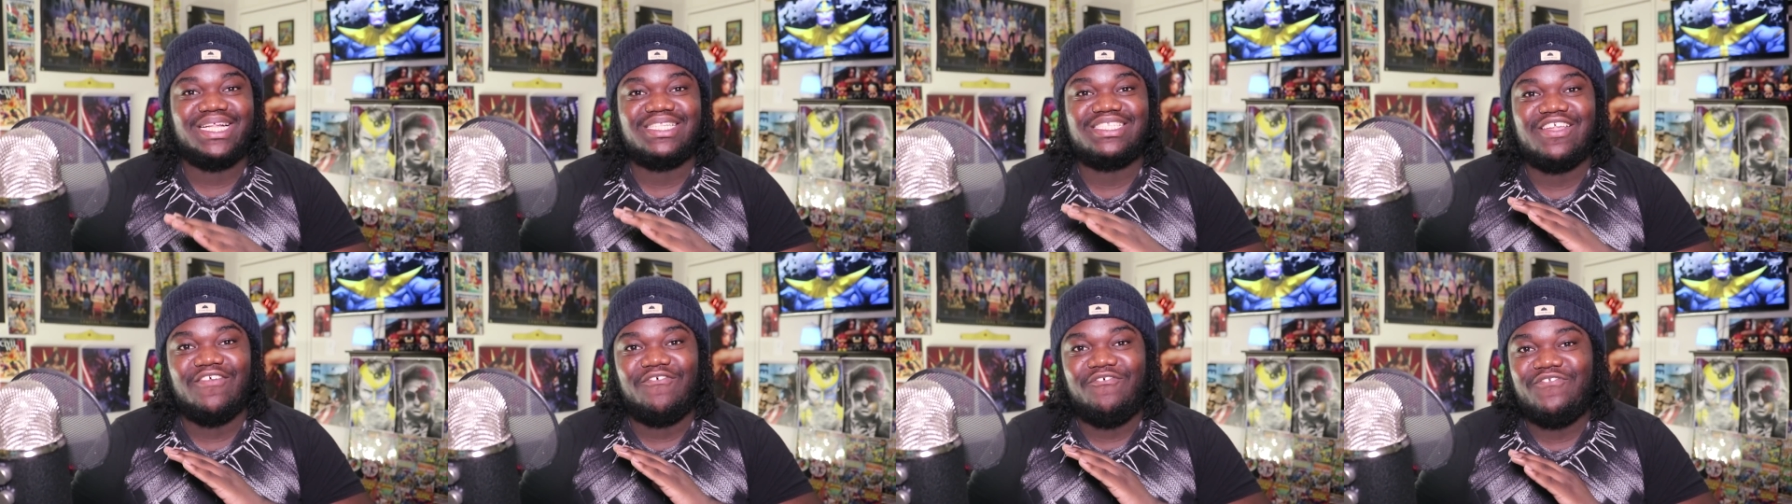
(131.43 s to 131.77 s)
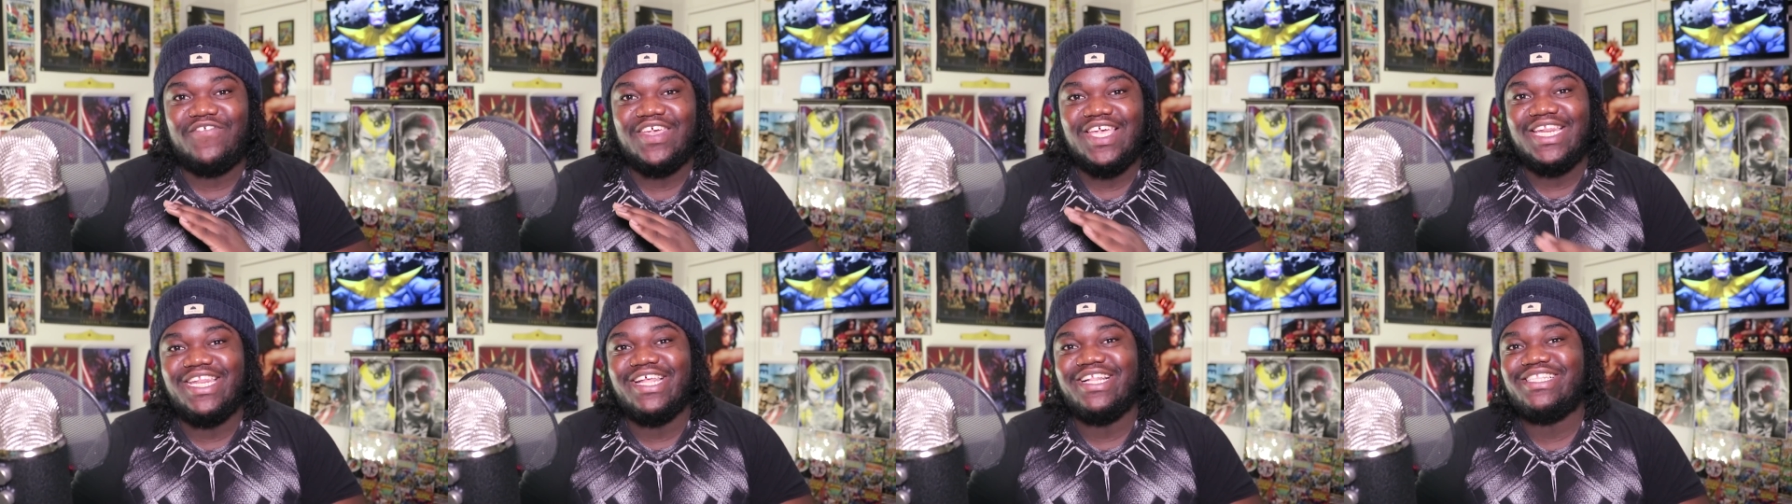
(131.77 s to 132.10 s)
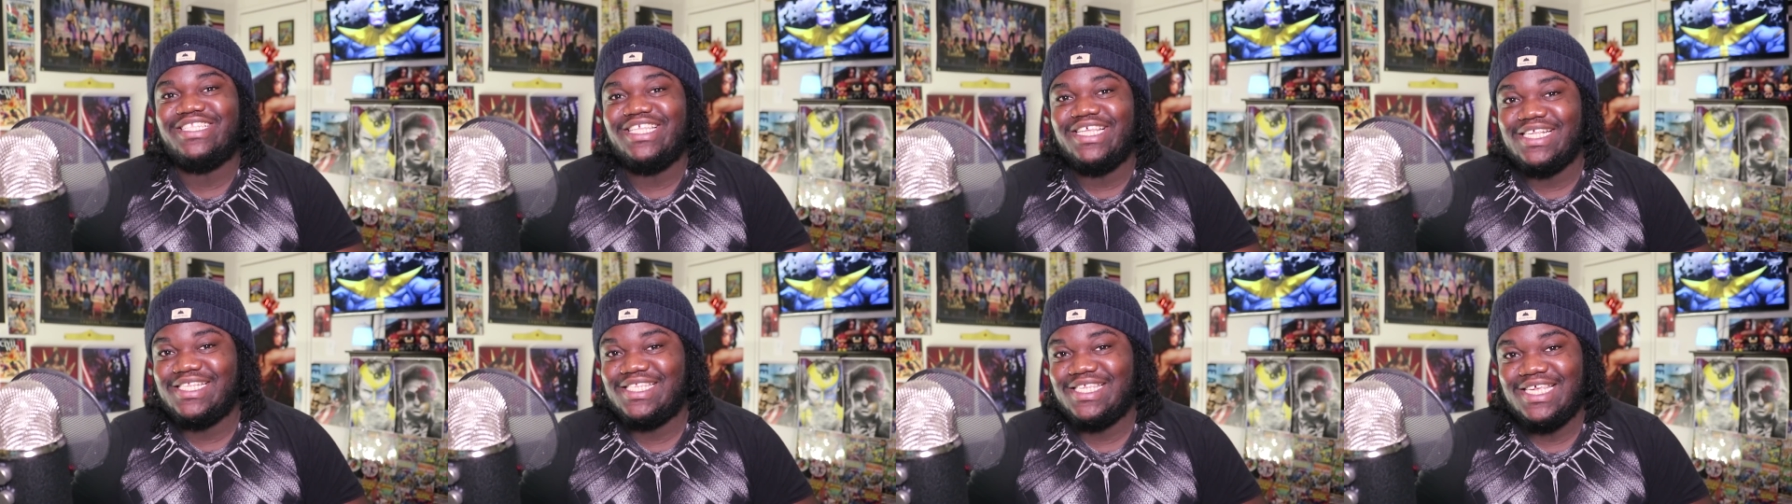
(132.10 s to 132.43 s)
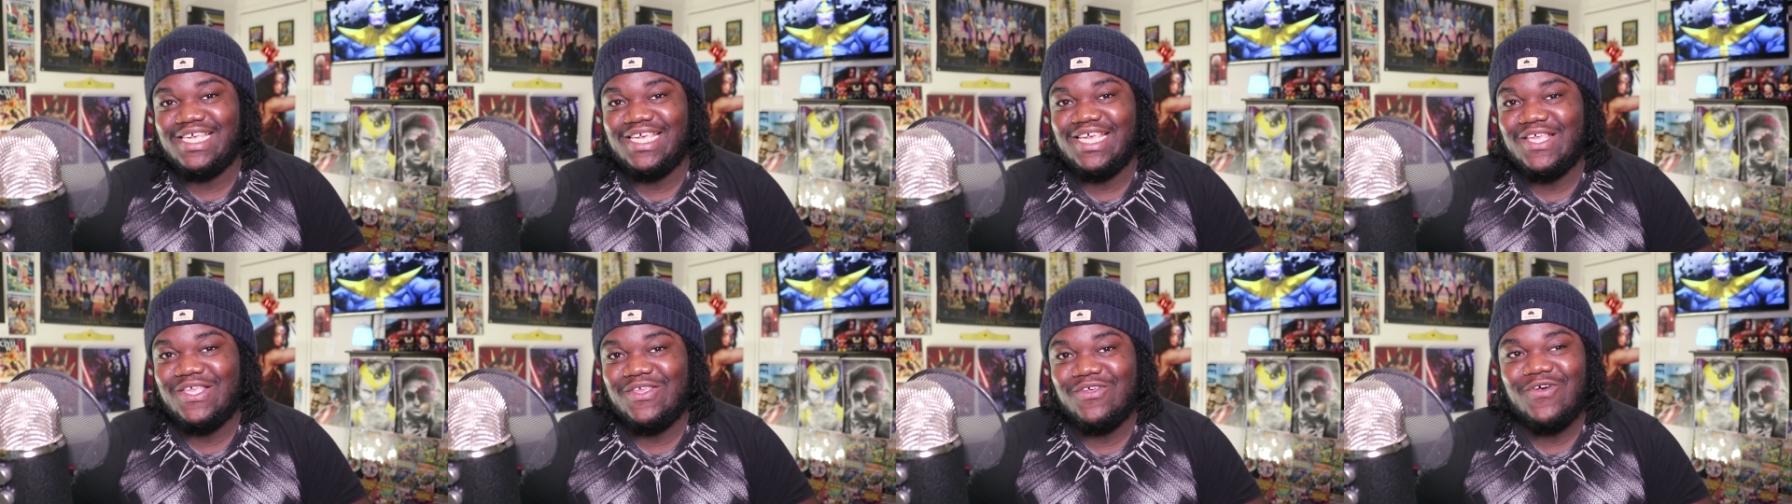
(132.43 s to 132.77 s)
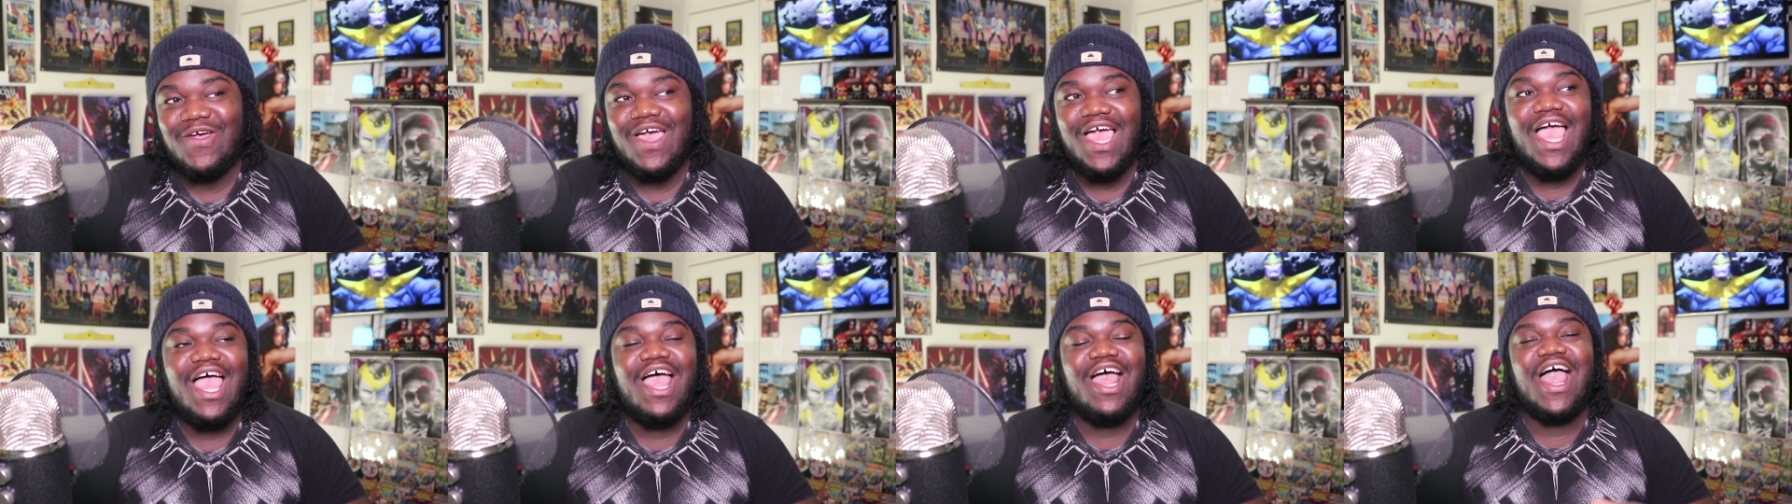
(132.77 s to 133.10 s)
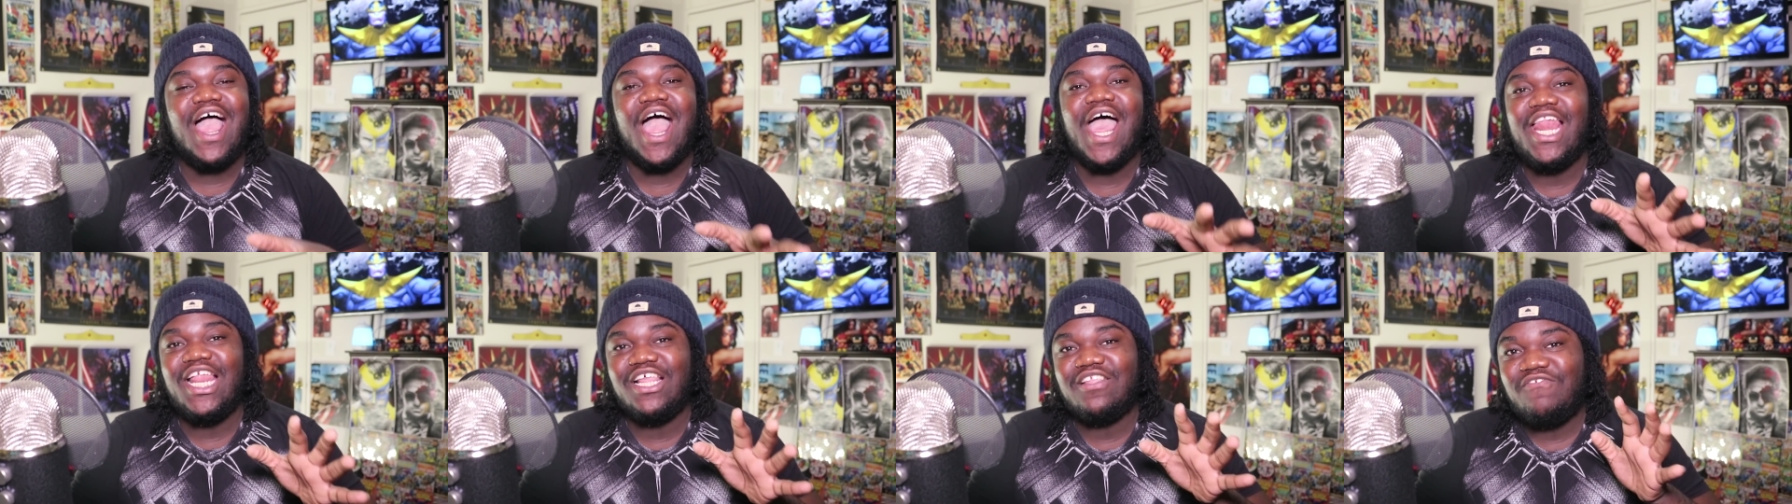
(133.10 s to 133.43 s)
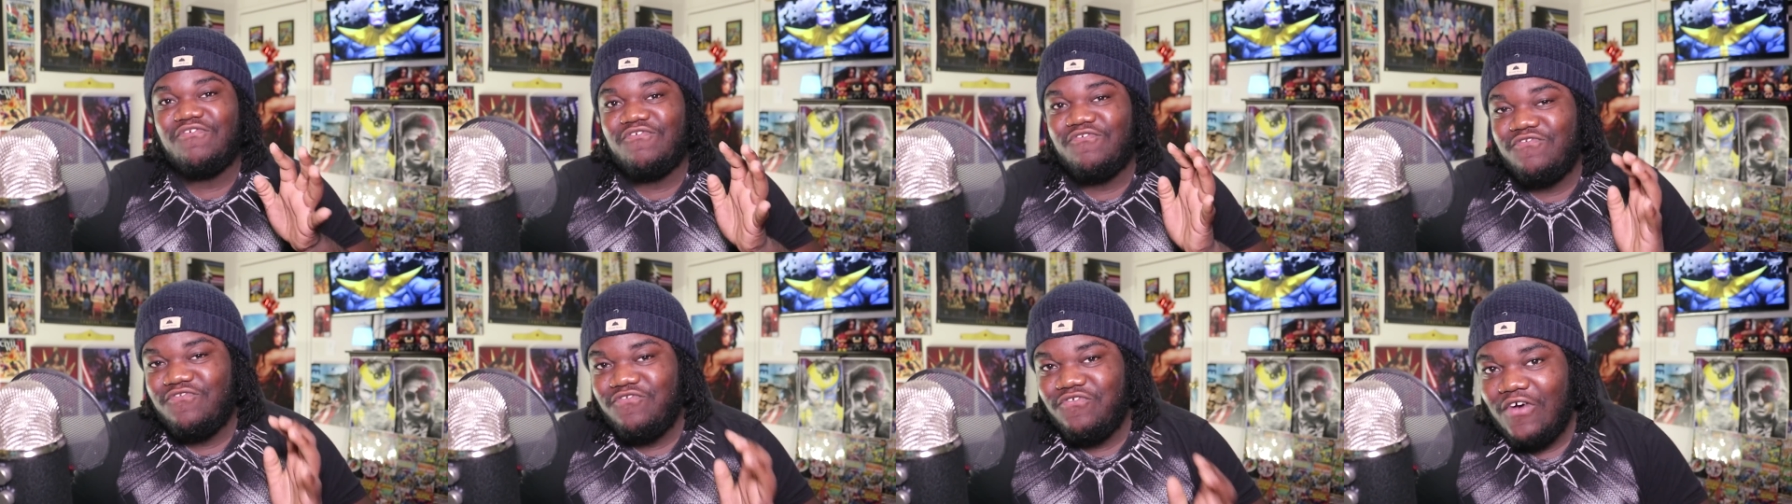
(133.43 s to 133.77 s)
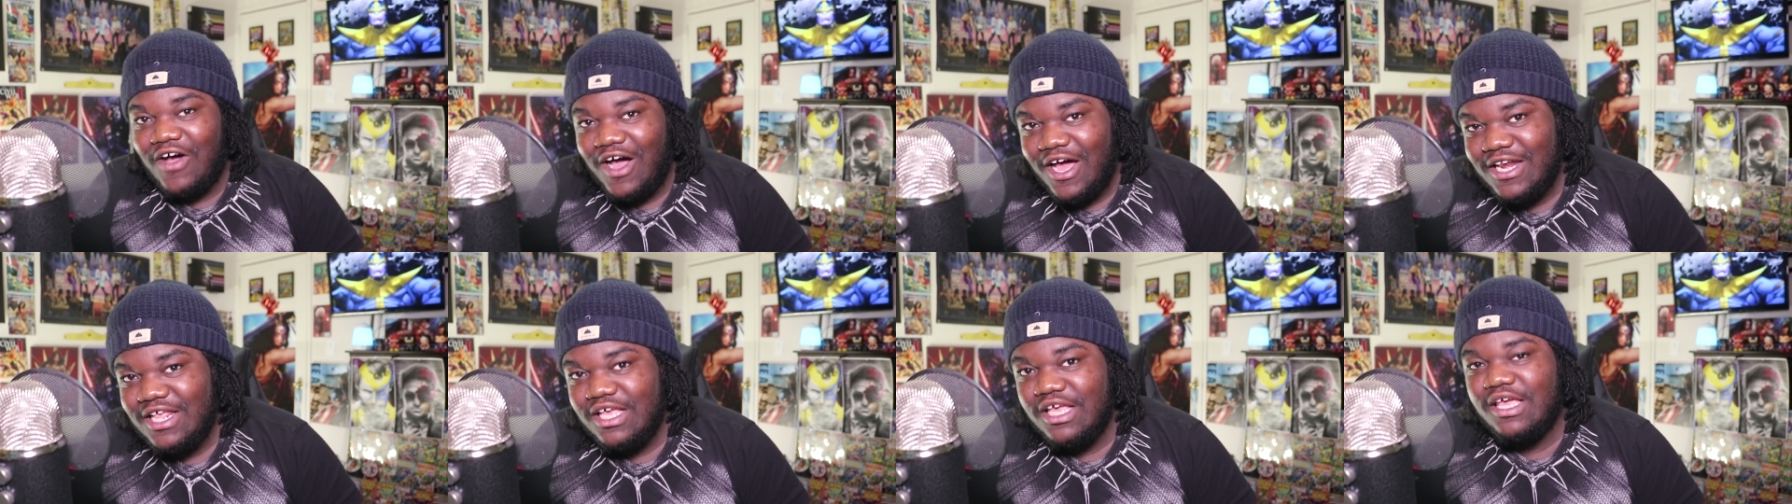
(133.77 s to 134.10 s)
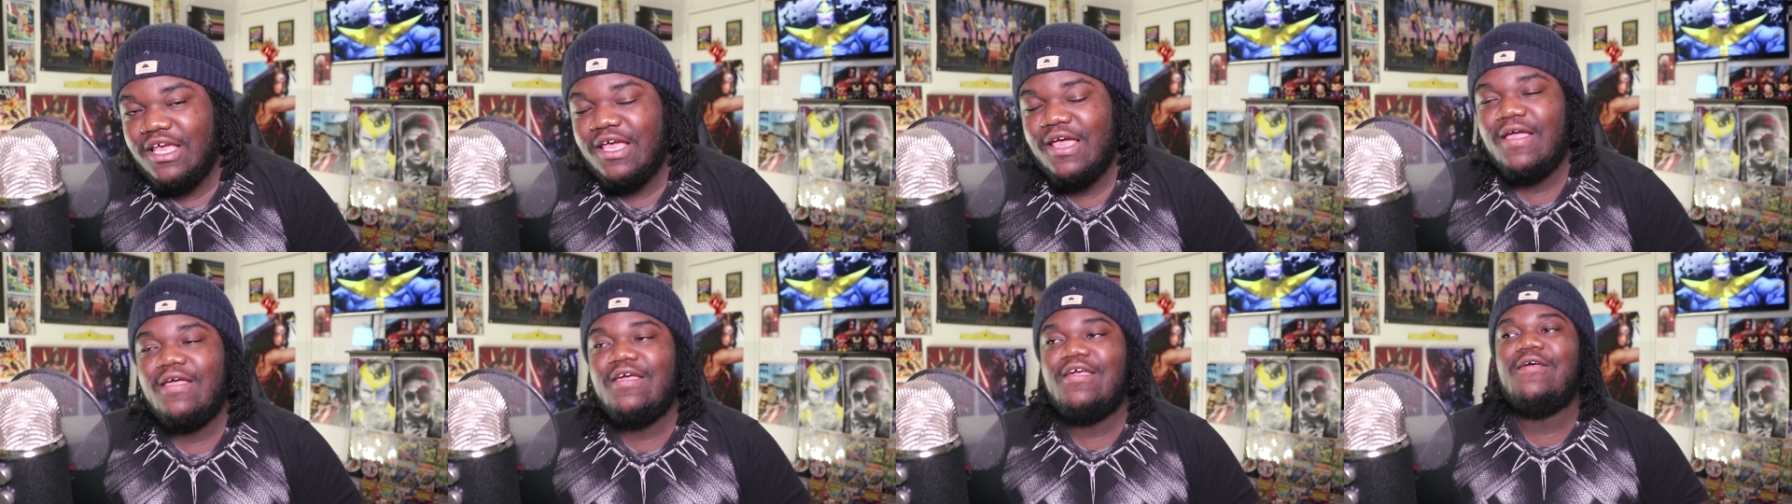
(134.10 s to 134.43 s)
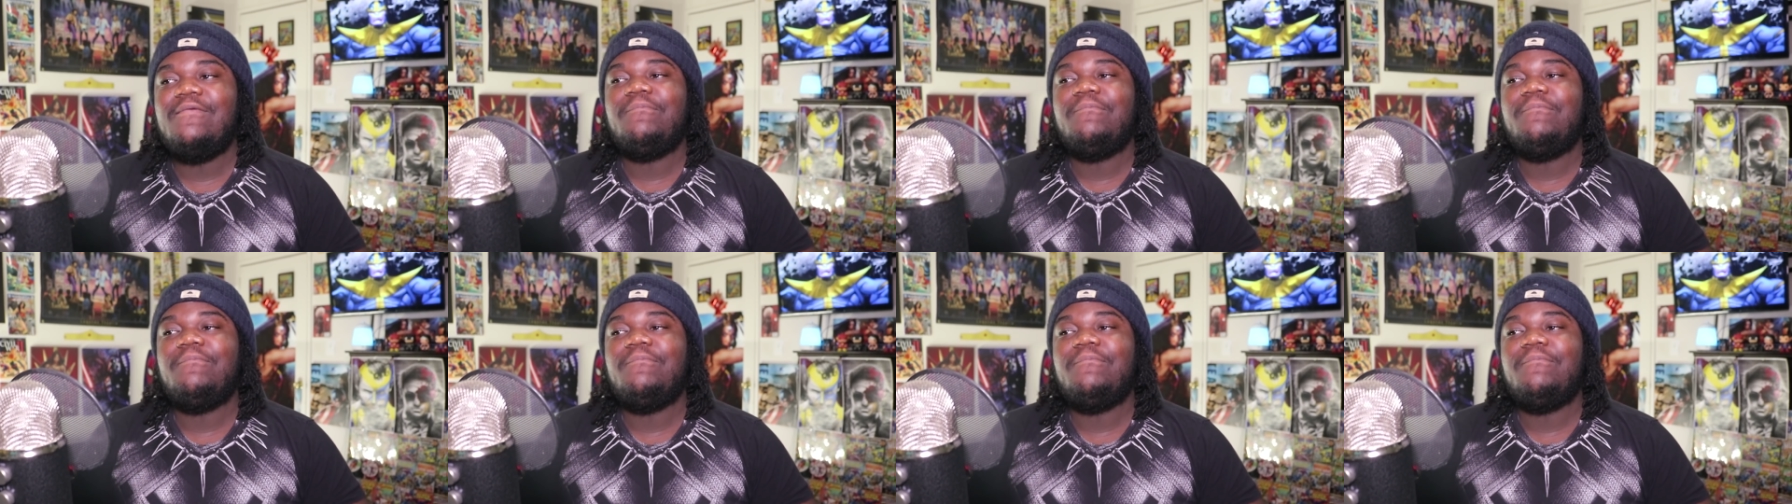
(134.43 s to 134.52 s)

like defeated DCEU, and it's funny